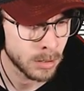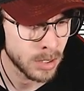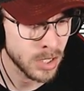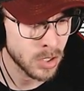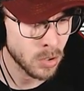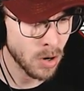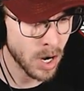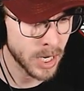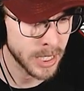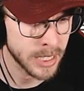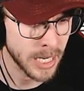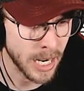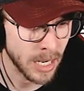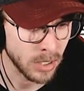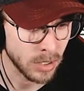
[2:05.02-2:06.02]
This
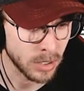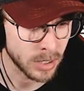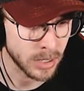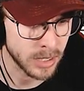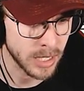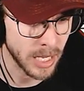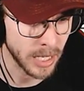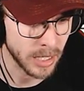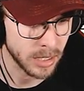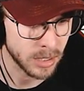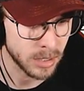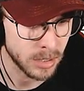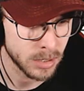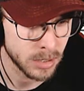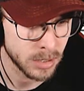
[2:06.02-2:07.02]
crocodile-looking thing.
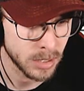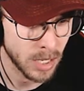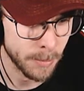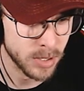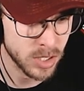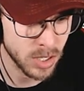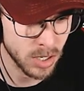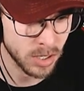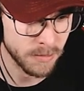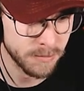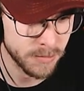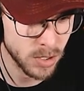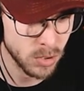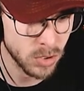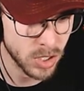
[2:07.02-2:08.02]
I'm still
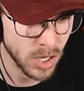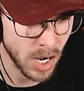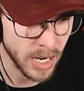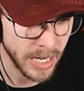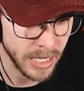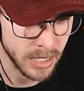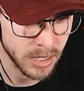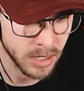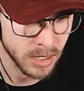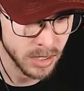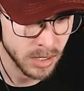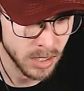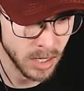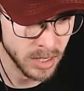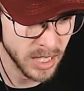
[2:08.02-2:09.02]
confused on it.
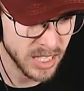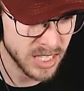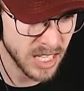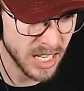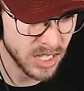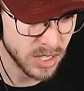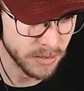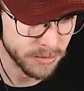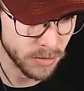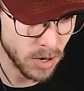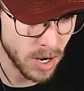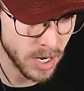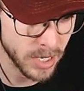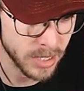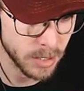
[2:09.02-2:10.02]
Unless that's the
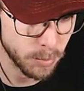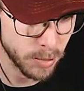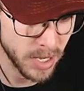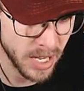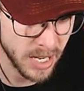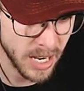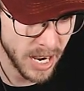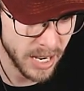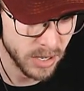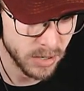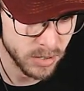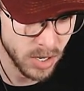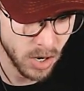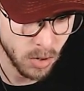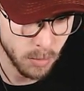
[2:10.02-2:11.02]
frog and the pig, I
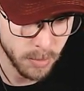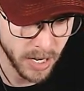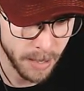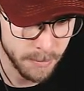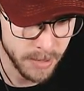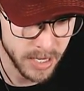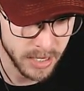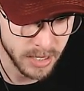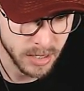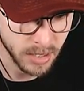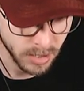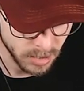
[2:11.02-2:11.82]
don't know, but I mean,